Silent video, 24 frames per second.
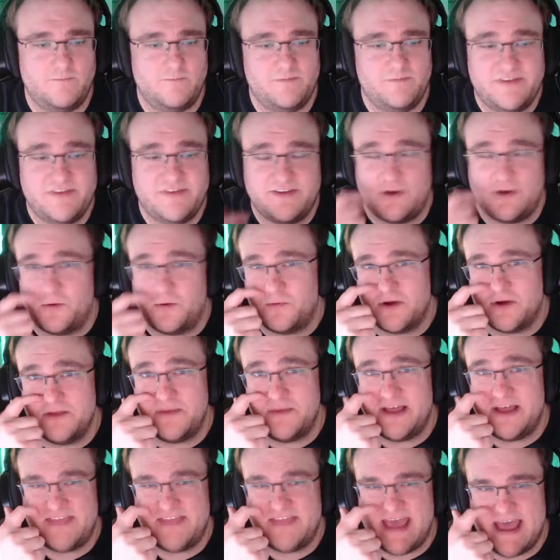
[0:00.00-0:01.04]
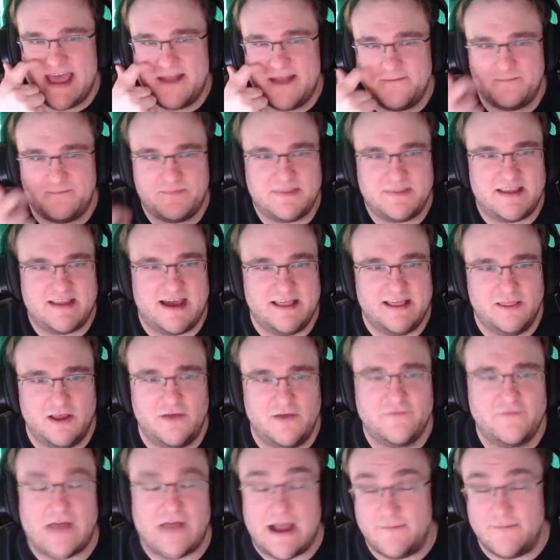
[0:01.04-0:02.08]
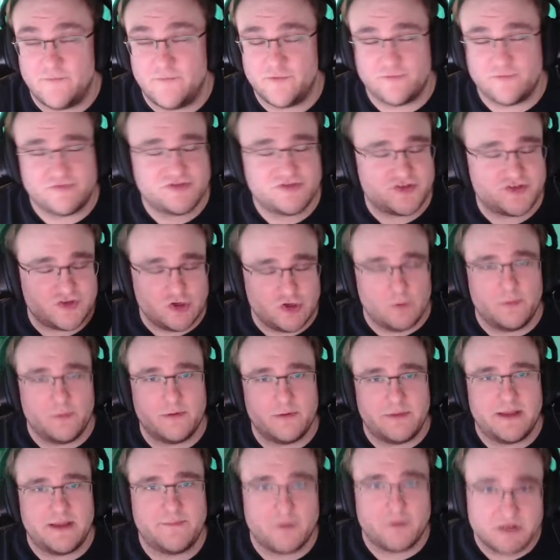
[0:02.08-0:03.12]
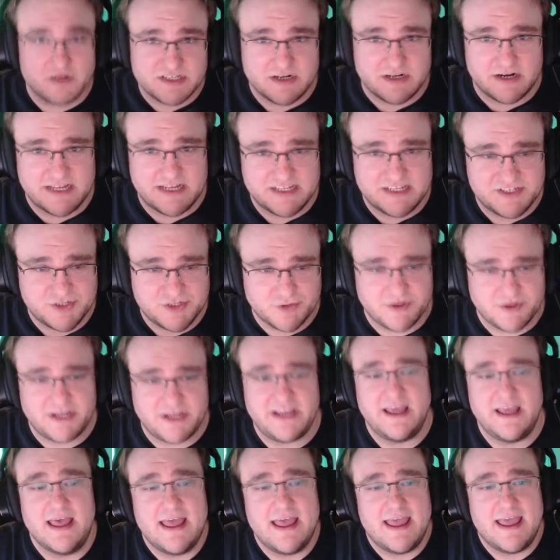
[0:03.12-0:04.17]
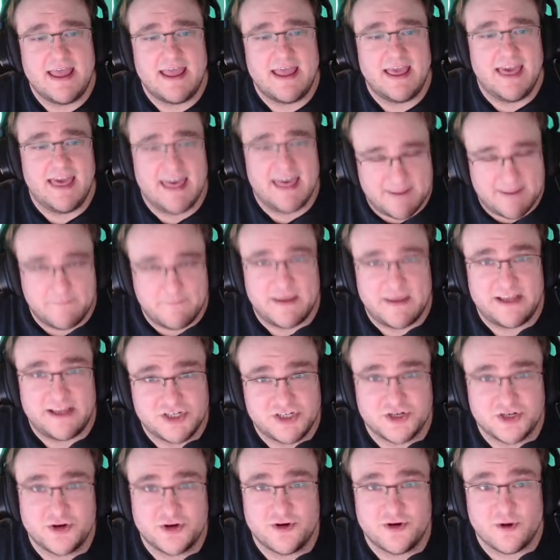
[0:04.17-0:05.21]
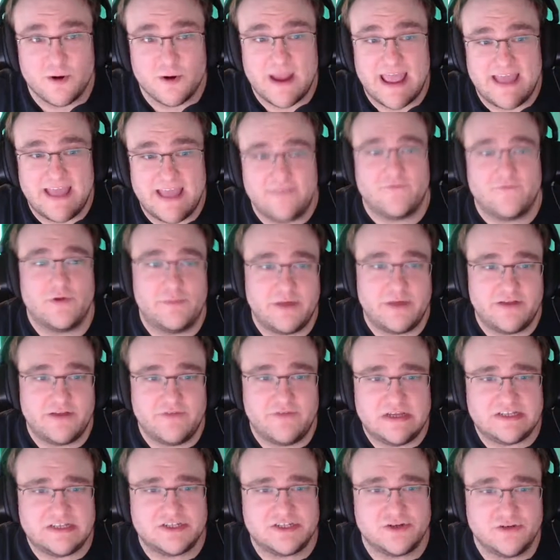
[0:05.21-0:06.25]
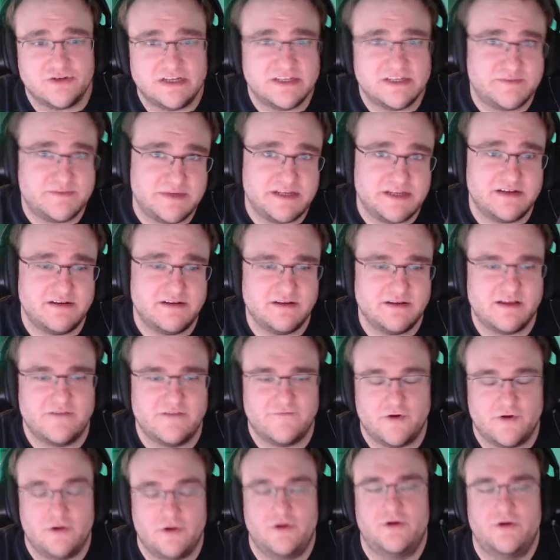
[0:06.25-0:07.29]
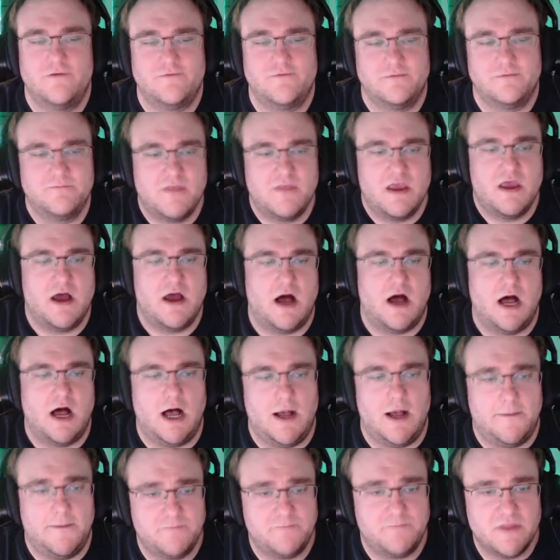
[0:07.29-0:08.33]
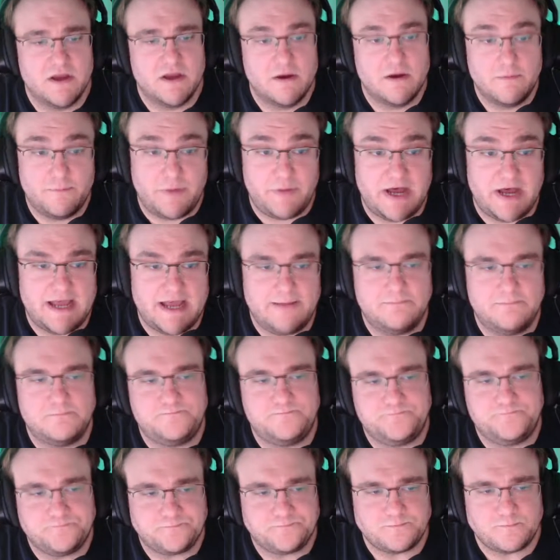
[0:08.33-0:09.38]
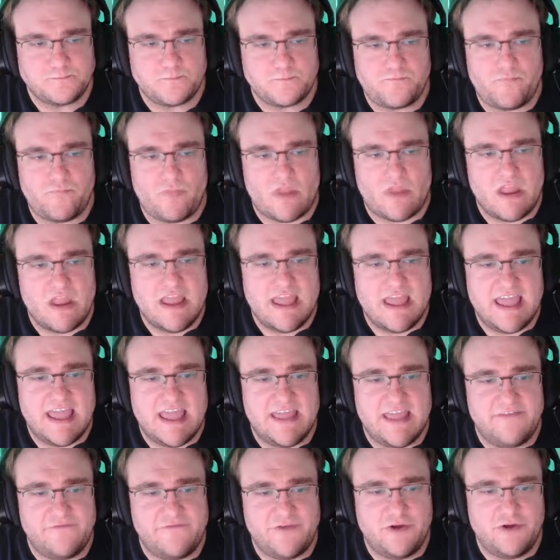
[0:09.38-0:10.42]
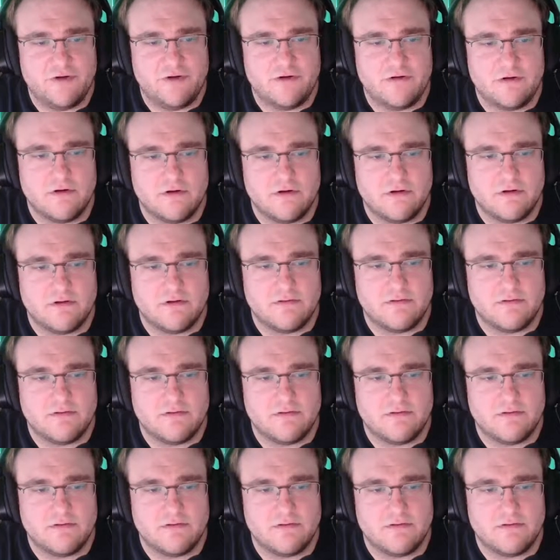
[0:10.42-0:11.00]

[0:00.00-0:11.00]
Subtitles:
don't worry about that. I'm a super big person on history, and I made sure every bit of history has been converted over. But if you